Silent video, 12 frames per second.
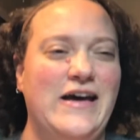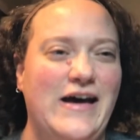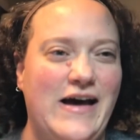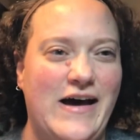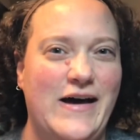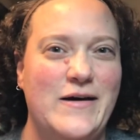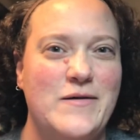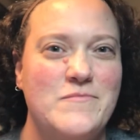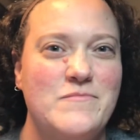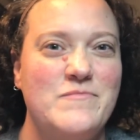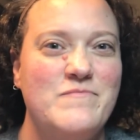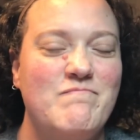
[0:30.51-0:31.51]
My
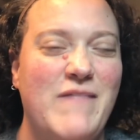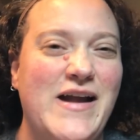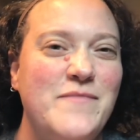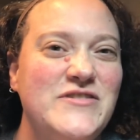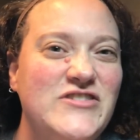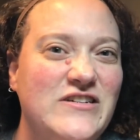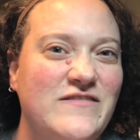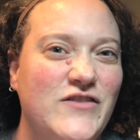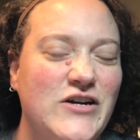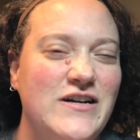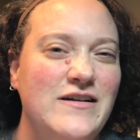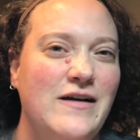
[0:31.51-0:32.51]
name's
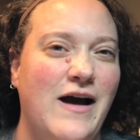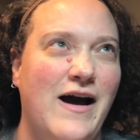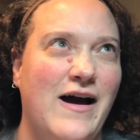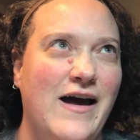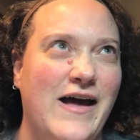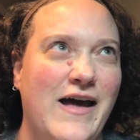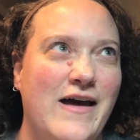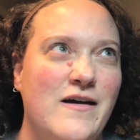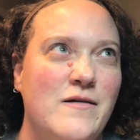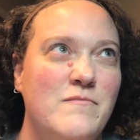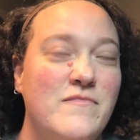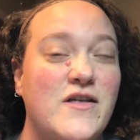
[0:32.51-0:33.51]
Jennifer. I
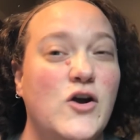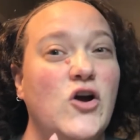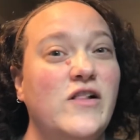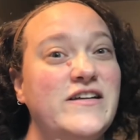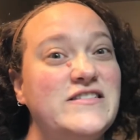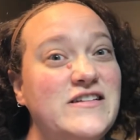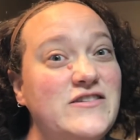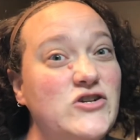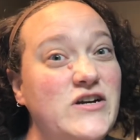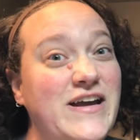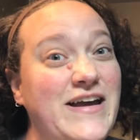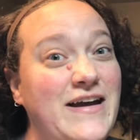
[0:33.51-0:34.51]
am the Curly Stitcher
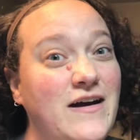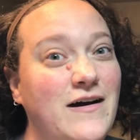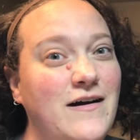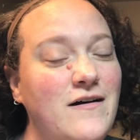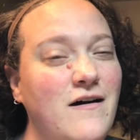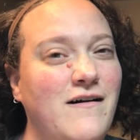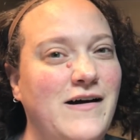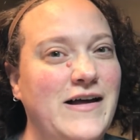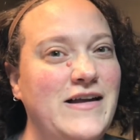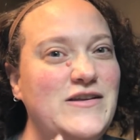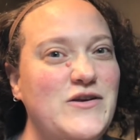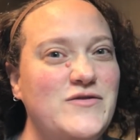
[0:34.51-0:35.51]
here
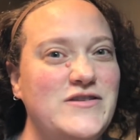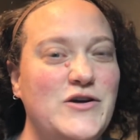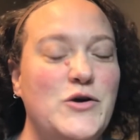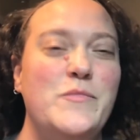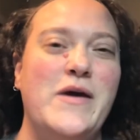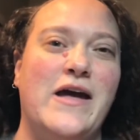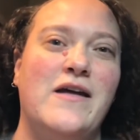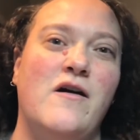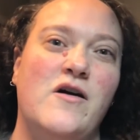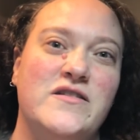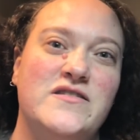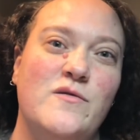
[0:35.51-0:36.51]
on YouTube and
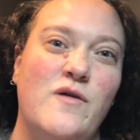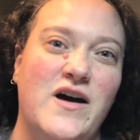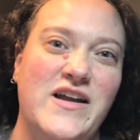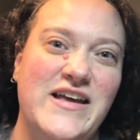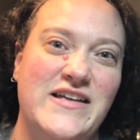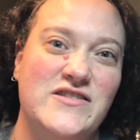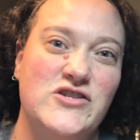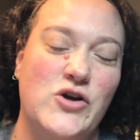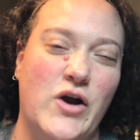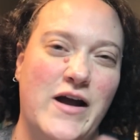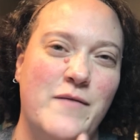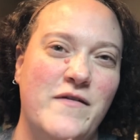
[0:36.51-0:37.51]
also on
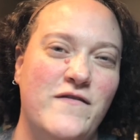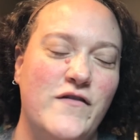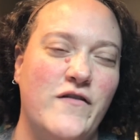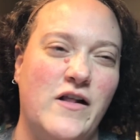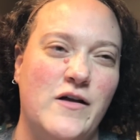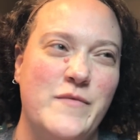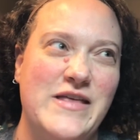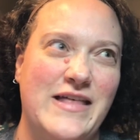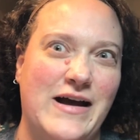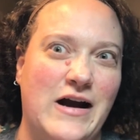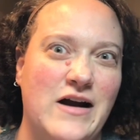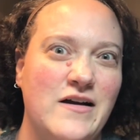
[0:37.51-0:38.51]
Instagram if you follow me
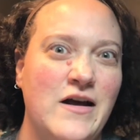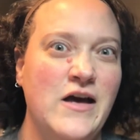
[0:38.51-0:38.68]
there.